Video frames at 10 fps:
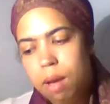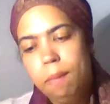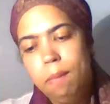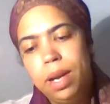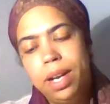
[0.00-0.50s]

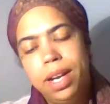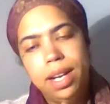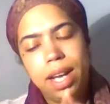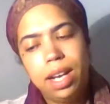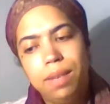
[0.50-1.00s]
but
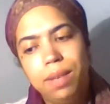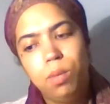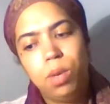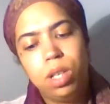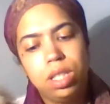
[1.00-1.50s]
not
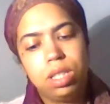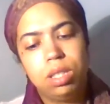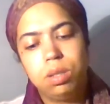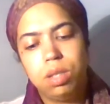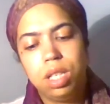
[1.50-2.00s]
everyone is
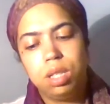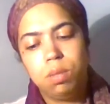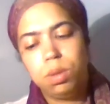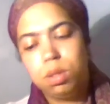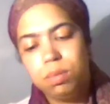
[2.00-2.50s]

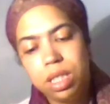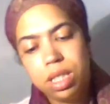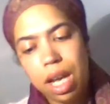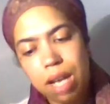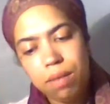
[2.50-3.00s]
supposed to be
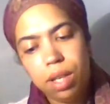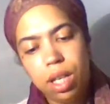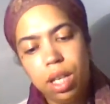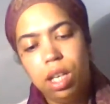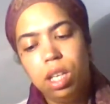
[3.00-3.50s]

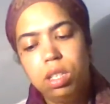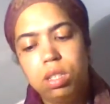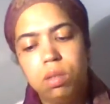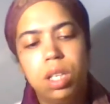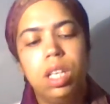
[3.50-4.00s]
diving
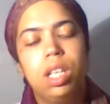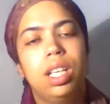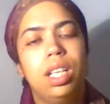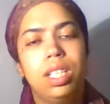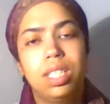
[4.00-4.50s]
into
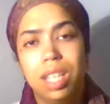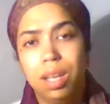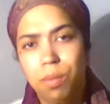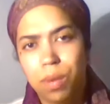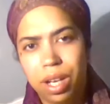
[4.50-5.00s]
healing in the
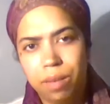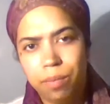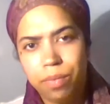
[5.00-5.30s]
same way.